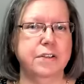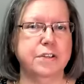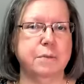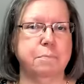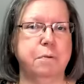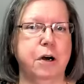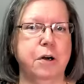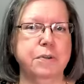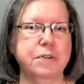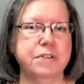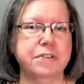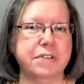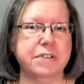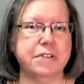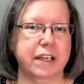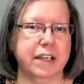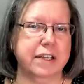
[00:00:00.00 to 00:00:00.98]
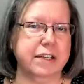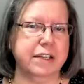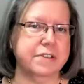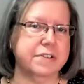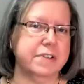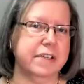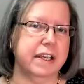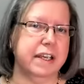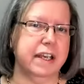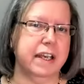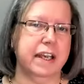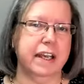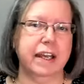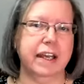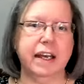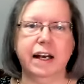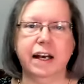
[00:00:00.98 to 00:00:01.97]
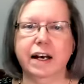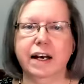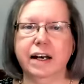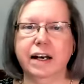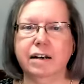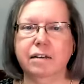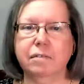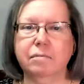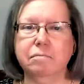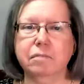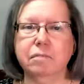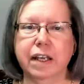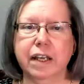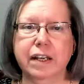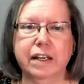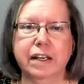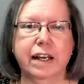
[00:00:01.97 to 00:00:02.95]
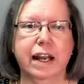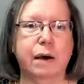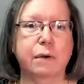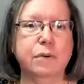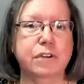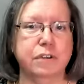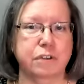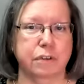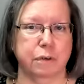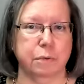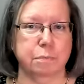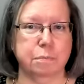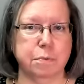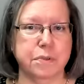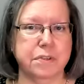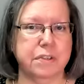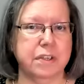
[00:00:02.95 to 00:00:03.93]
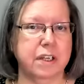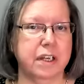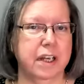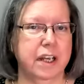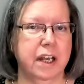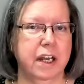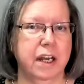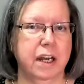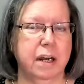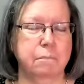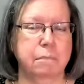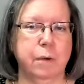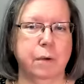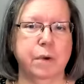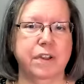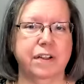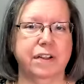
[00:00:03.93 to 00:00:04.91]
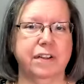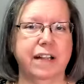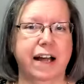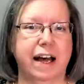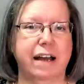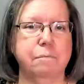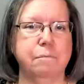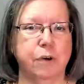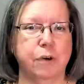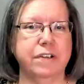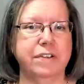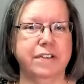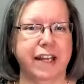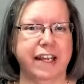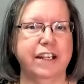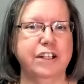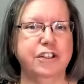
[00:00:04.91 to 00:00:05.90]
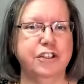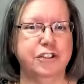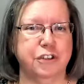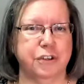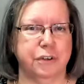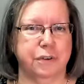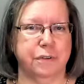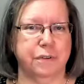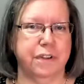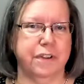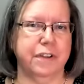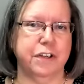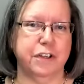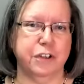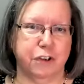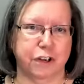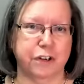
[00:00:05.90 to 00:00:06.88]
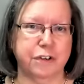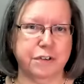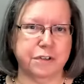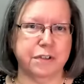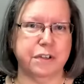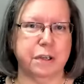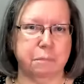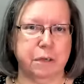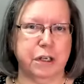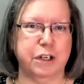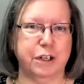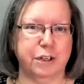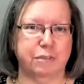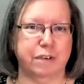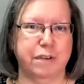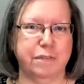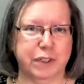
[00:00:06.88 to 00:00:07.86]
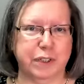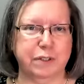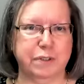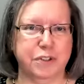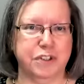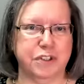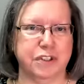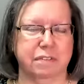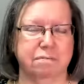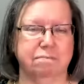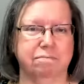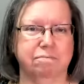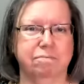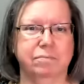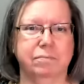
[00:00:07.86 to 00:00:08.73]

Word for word: Sapolsky's um, in and out groups, but with a lot more danger than the Daughters of the American Revolution.